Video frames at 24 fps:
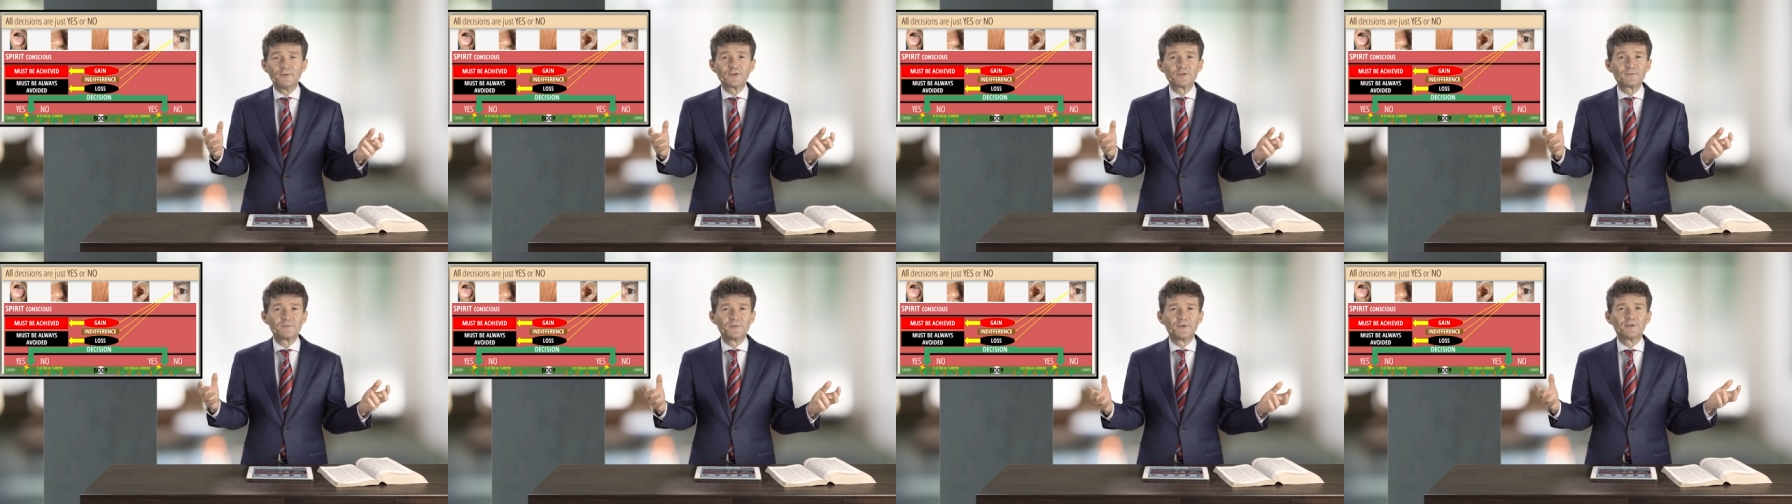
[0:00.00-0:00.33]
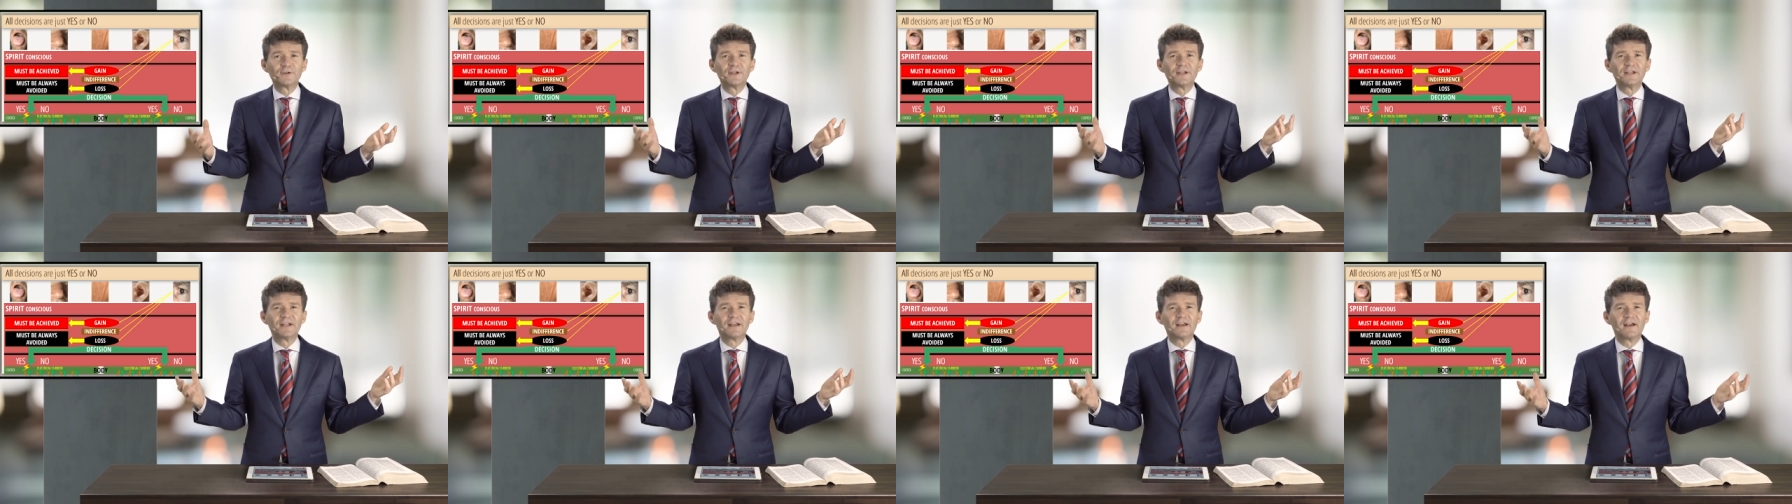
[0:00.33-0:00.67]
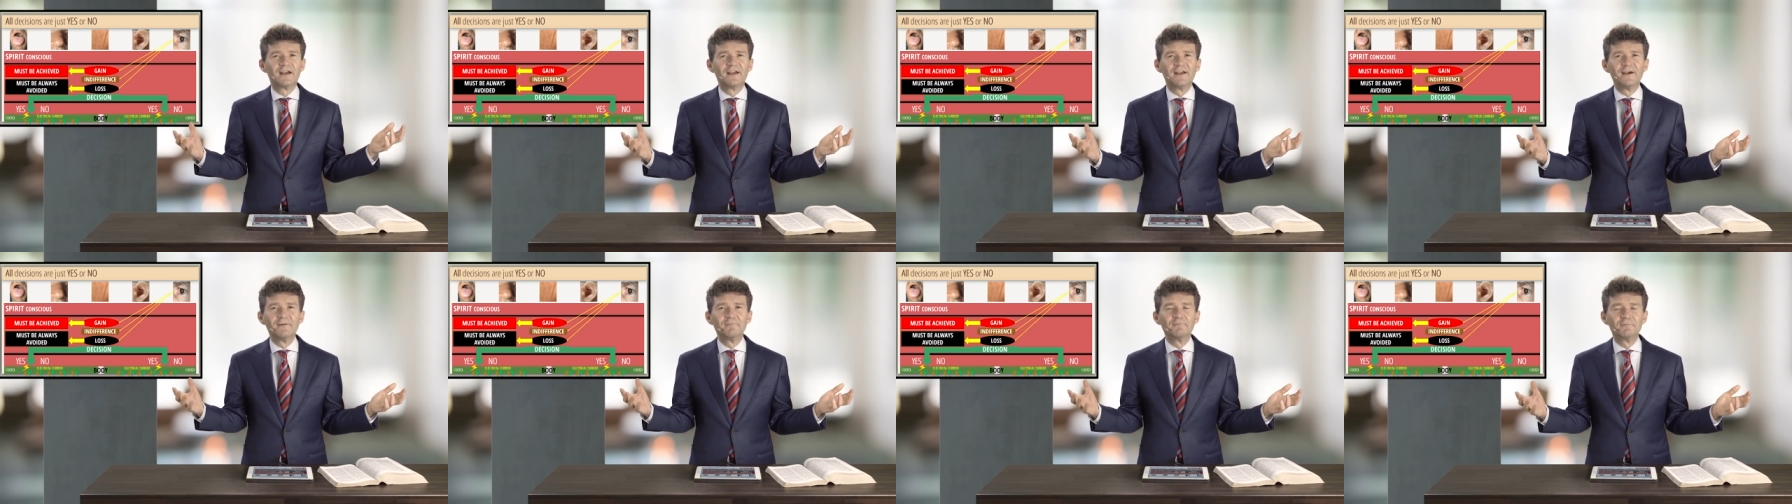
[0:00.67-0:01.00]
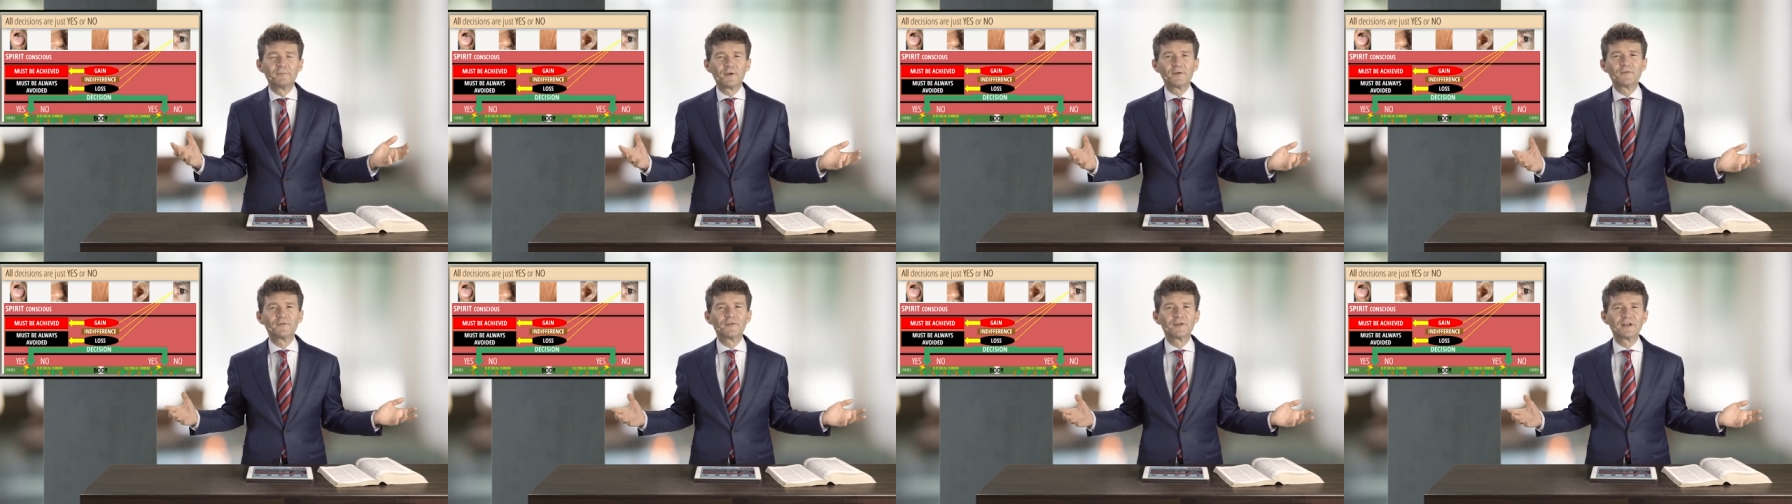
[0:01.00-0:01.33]
was put in a
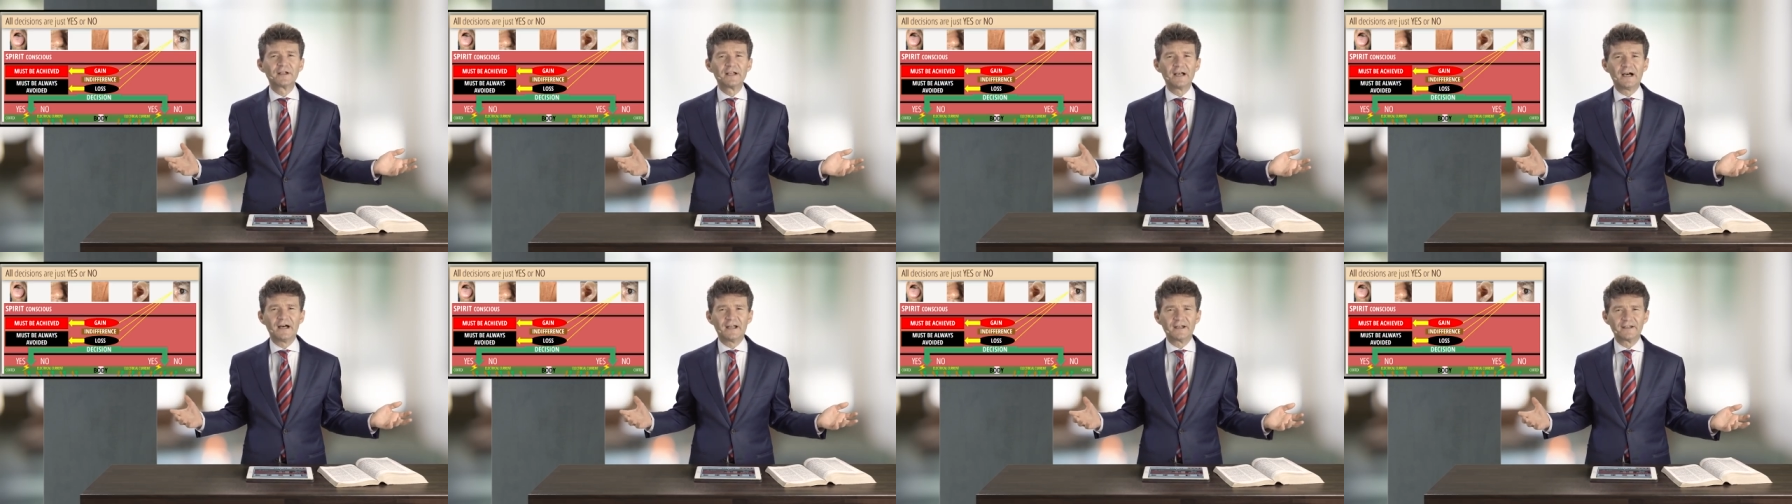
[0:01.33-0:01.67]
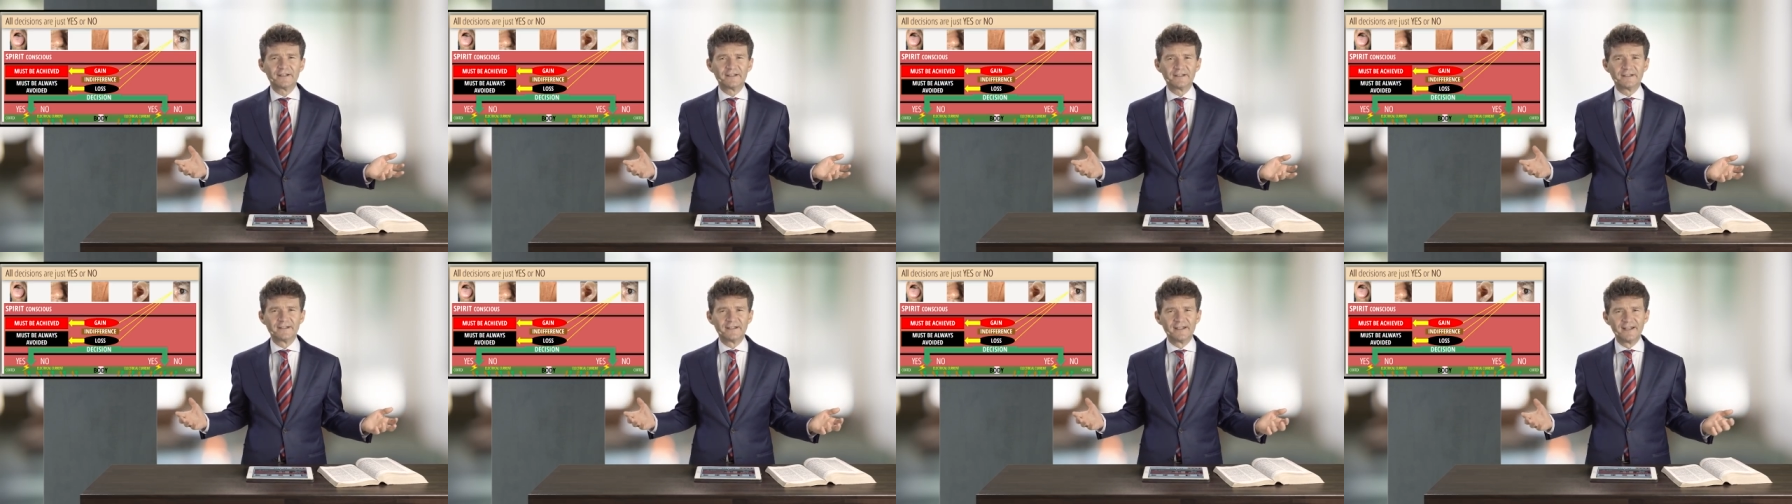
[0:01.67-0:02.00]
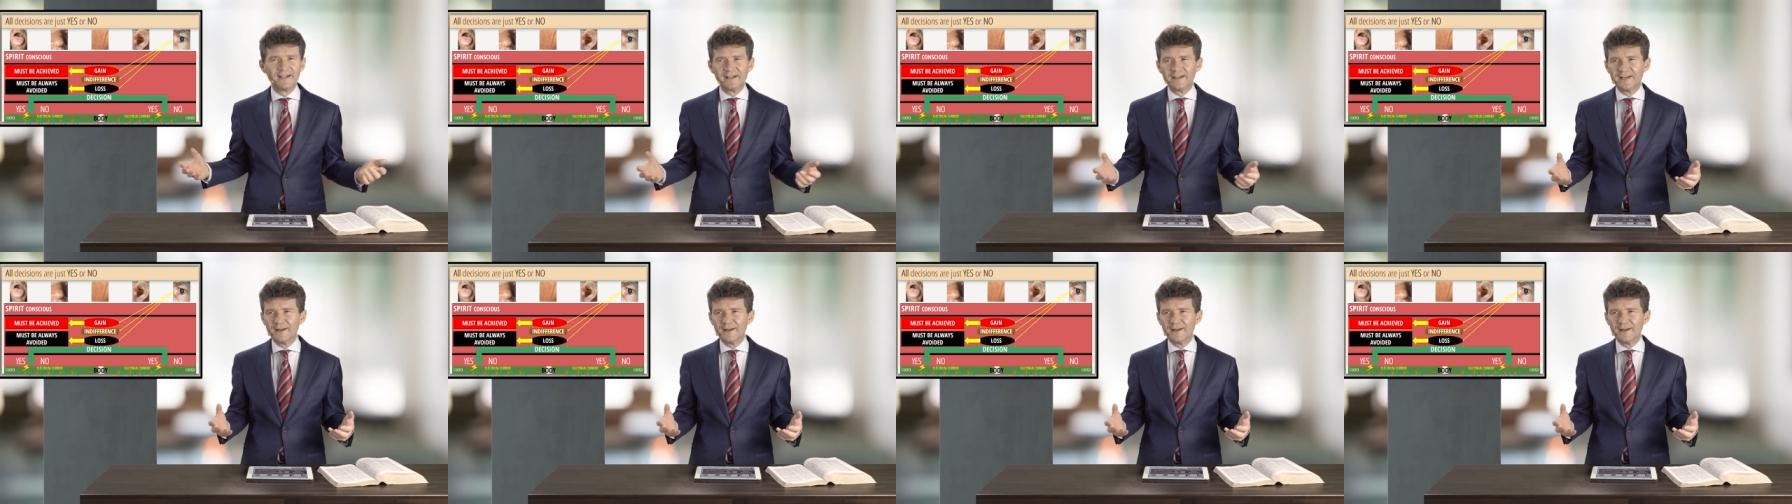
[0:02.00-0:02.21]
perfect garden.